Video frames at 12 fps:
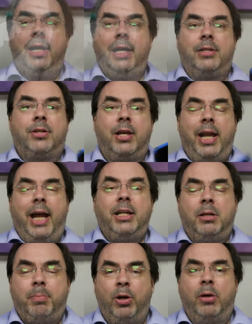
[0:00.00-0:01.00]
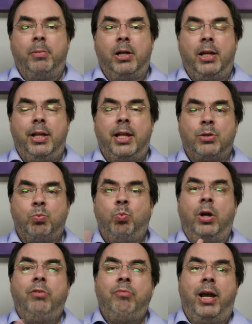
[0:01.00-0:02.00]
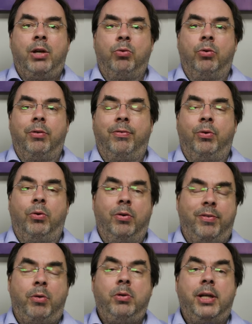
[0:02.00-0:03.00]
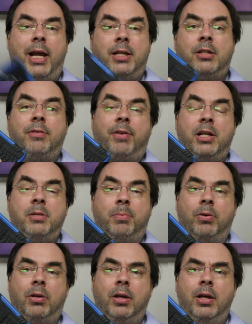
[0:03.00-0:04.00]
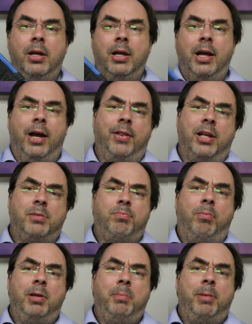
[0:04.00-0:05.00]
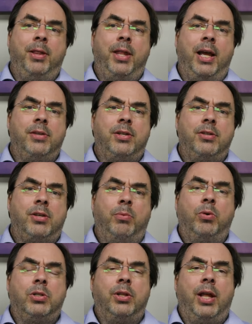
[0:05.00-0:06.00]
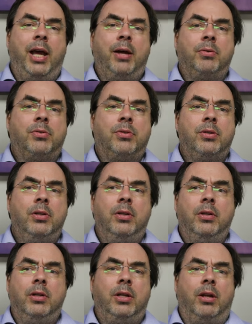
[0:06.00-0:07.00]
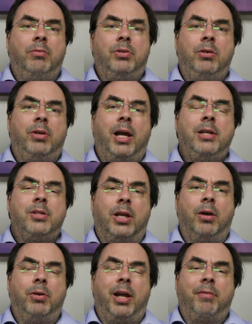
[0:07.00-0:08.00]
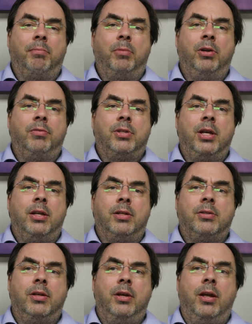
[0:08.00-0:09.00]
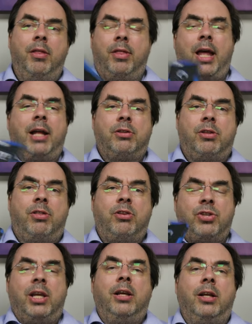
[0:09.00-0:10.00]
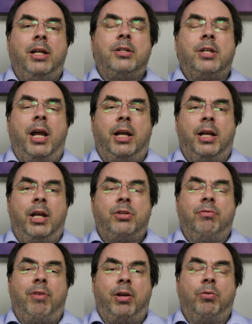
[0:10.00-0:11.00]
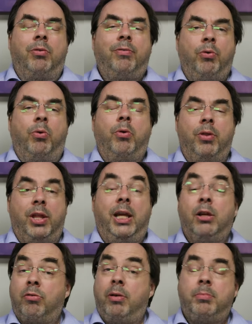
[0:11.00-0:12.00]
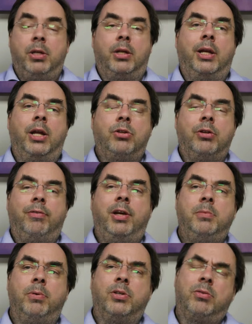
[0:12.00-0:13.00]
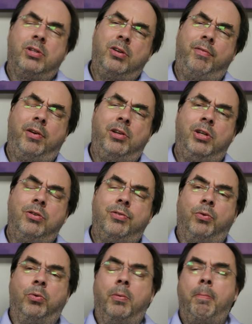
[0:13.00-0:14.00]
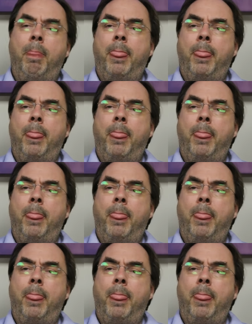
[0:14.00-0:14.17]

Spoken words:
It's connected permanently. There's one record for phone connected to Facebook, and that's probably been there since I walked in the house, you know, 2 days ago and haven't moved since. That's the single internet connection record for the encrypted connection to Facebook, so it's not very useful.